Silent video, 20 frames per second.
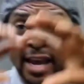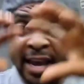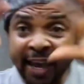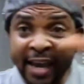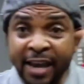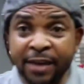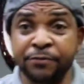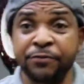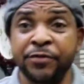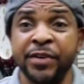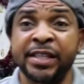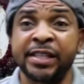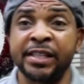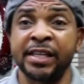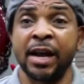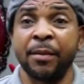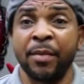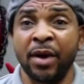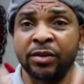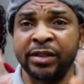everything
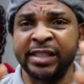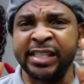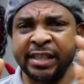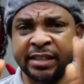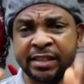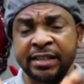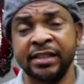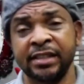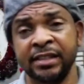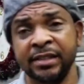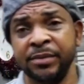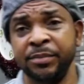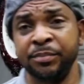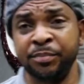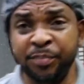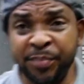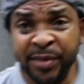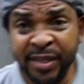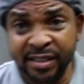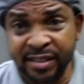about this
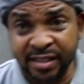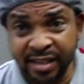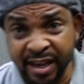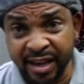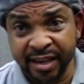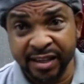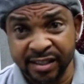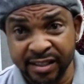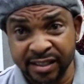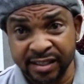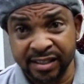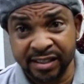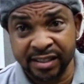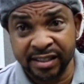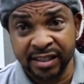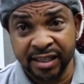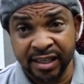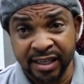business.